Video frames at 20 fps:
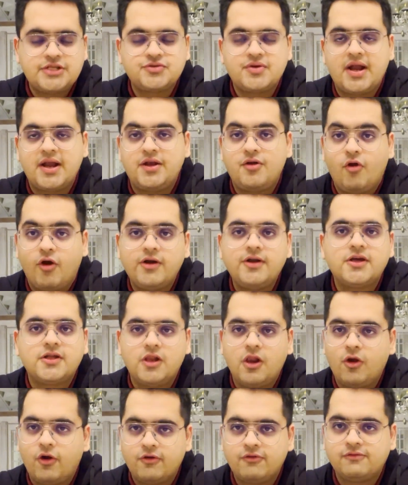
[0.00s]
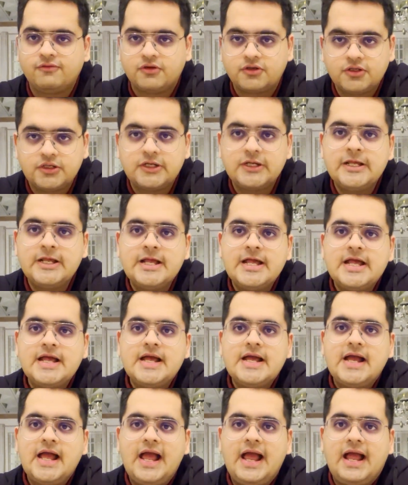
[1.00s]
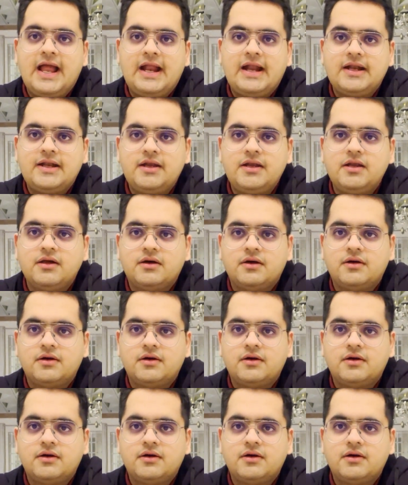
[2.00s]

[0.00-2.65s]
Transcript: So I had not done a lot of work, and